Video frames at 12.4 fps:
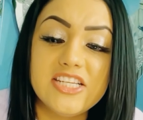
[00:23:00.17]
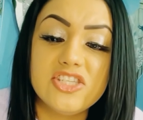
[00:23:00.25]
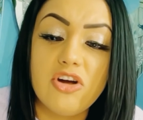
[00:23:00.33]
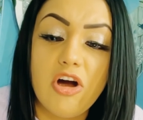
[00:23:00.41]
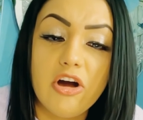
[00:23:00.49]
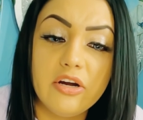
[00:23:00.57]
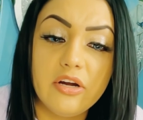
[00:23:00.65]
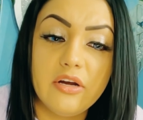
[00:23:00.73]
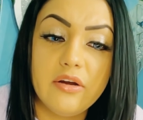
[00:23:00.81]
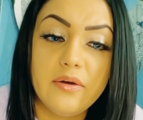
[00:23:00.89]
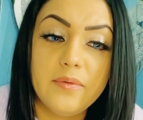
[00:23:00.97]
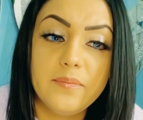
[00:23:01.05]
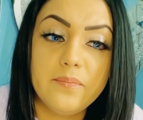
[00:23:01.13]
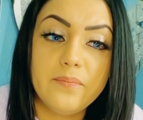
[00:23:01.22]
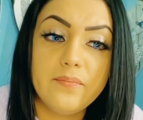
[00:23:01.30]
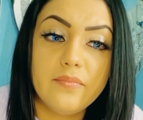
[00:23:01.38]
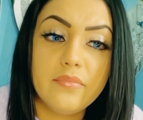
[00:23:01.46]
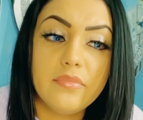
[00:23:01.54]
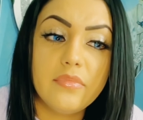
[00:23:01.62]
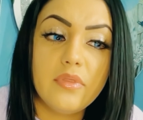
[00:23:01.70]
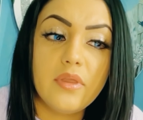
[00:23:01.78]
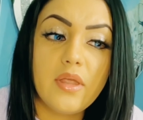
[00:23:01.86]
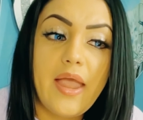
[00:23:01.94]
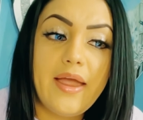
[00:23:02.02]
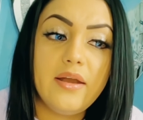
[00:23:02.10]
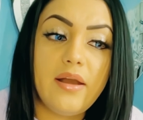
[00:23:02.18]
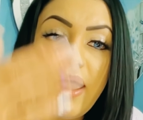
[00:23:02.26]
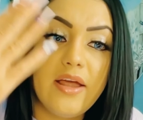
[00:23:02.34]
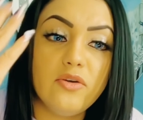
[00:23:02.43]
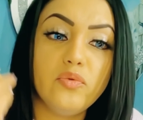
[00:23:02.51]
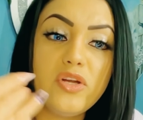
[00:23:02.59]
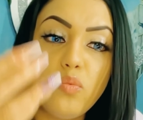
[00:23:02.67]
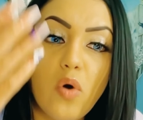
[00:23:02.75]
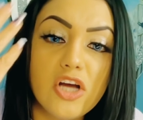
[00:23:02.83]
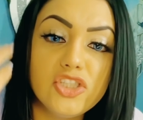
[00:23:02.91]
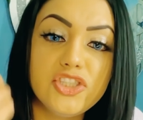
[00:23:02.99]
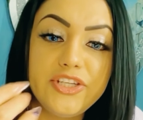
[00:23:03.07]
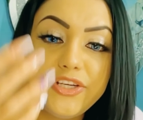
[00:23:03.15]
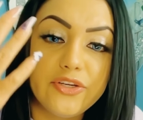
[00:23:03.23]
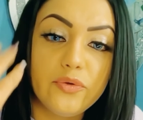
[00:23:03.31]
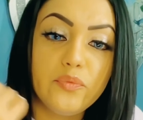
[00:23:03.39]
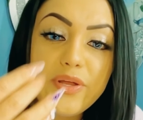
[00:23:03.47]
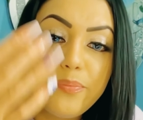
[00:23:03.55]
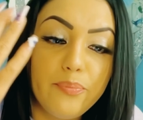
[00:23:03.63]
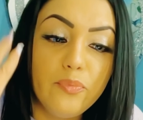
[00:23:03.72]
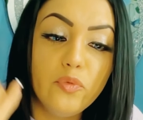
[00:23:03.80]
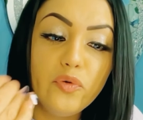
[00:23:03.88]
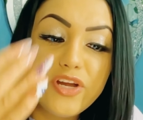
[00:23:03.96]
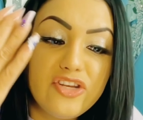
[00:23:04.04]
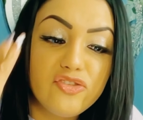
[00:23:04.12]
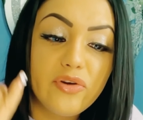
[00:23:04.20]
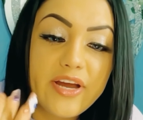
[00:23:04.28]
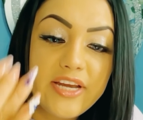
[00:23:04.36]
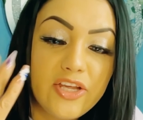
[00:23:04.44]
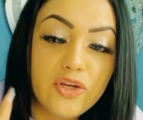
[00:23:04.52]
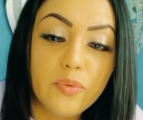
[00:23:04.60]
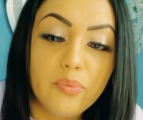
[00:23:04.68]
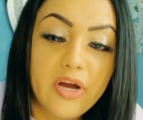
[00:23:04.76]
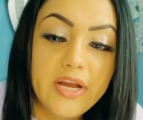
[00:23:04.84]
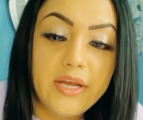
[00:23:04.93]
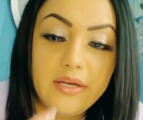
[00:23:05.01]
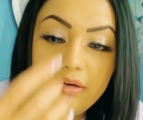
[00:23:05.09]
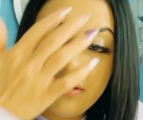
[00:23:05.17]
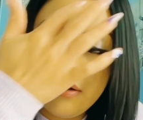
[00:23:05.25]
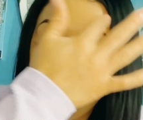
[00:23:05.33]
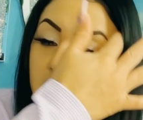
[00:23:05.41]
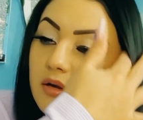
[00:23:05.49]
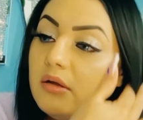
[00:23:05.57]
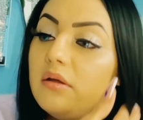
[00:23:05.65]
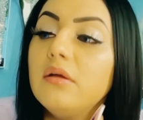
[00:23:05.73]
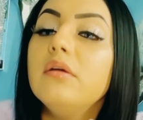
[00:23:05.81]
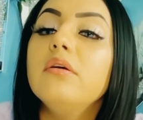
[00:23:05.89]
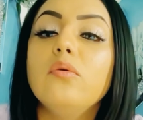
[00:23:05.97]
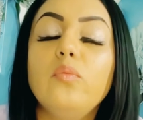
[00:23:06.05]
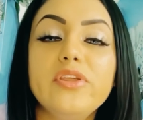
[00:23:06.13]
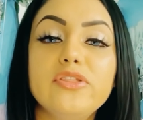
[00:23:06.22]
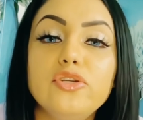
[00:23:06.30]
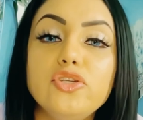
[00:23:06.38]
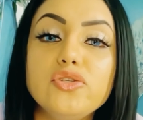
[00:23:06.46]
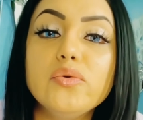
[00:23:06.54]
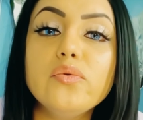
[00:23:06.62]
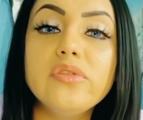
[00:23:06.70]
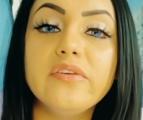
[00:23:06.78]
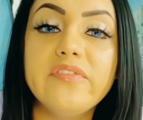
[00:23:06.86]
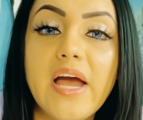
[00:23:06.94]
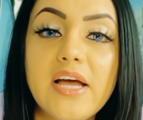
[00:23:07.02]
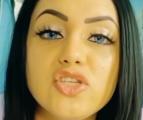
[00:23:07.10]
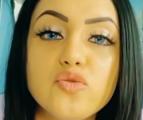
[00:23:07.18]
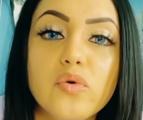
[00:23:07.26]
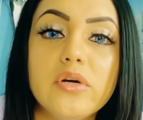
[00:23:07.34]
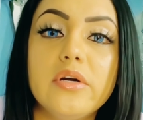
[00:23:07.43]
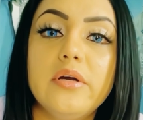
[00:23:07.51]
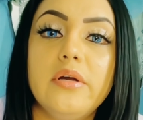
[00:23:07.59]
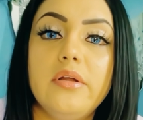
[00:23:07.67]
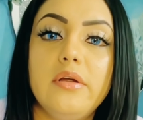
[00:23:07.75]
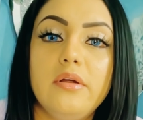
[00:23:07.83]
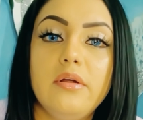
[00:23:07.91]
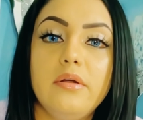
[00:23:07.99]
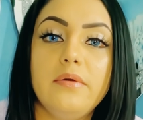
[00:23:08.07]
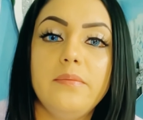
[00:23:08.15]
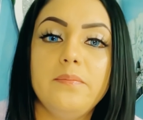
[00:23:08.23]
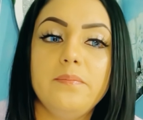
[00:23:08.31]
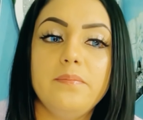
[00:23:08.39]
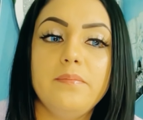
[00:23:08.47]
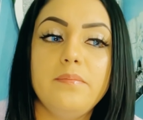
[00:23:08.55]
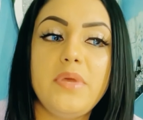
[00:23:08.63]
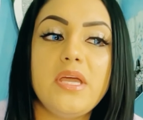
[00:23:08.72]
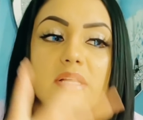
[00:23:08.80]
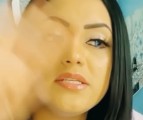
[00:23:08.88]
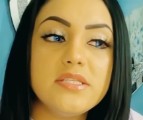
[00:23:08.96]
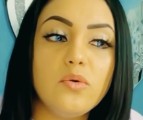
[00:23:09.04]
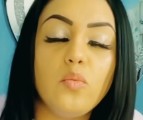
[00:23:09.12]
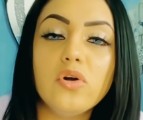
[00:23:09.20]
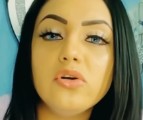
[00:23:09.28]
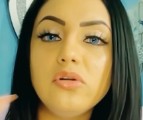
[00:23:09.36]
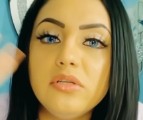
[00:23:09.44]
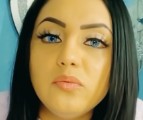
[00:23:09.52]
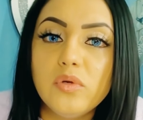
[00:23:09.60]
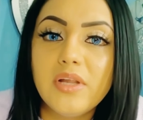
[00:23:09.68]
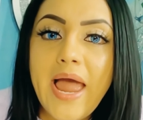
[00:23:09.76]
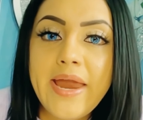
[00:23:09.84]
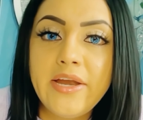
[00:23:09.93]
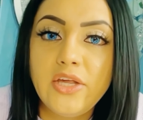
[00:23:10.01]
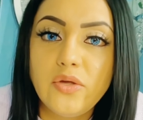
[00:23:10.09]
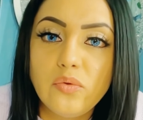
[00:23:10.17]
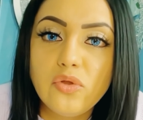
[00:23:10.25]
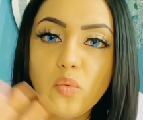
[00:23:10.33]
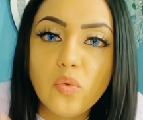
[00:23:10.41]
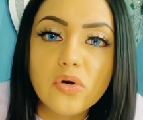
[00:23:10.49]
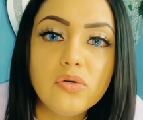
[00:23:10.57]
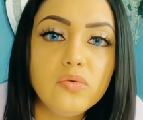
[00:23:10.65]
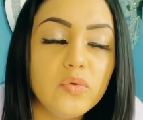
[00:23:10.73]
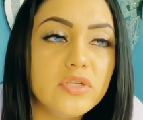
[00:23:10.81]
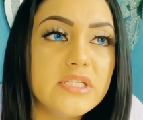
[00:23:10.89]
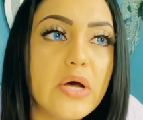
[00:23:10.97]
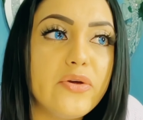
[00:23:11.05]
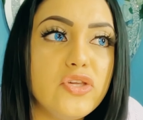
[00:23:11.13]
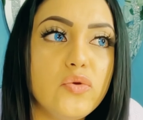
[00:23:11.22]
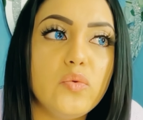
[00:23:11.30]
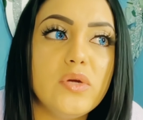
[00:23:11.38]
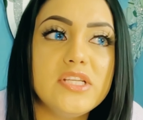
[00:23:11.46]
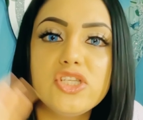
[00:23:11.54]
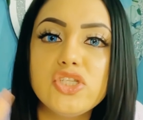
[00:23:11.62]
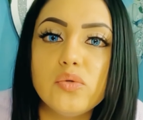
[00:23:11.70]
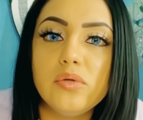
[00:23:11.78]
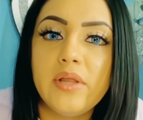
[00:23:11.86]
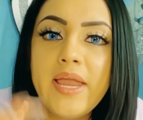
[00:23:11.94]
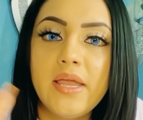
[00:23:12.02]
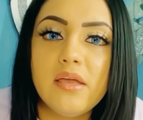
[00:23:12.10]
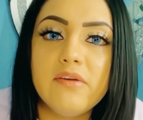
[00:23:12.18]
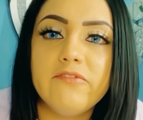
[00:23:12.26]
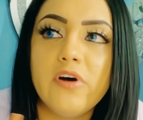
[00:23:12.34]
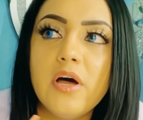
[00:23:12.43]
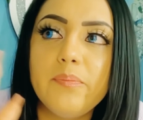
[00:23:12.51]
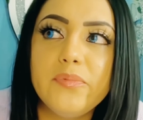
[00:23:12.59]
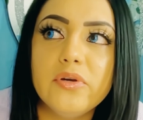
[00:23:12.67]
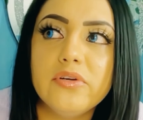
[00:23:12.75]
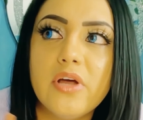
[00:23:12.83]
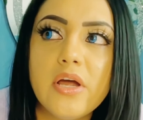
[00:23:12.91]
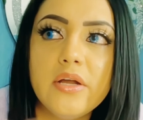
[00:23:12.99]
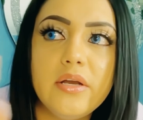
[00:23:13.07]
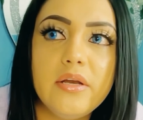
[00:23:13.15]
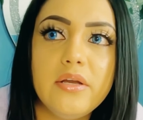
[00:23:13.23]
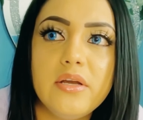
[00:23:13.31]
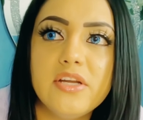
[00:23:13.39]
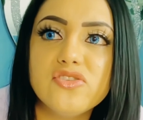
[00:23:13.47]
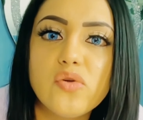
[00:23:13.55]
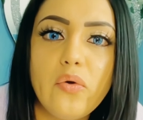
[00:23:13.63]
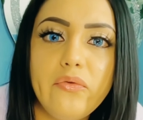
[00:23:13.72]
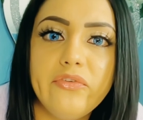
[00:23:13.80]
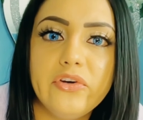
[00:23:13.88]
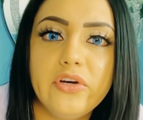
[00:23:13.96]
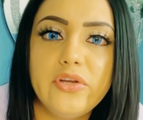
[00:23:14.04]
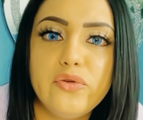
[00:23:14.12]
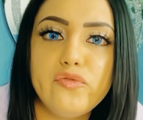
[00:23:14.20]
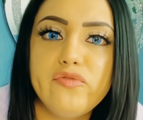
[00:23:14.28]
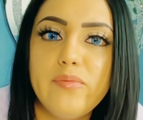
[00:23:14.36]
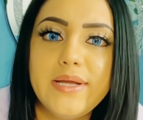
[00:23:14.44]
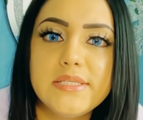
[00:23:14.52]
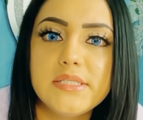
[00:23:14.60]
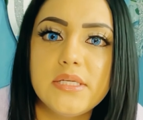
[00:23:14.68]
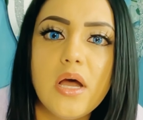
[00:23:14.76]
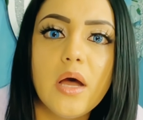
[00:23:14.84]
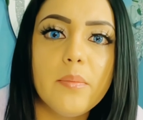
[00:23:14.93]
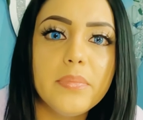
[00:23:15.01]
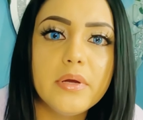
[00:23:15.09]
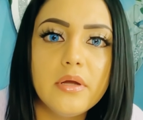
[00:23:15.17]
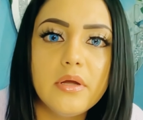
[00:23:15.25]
it to heart and and rewashing, re, retraining your brain with the truth of God's word because the world will lie to you. The world will tell you it's too late, give up, you're done, it's over, you've messed up.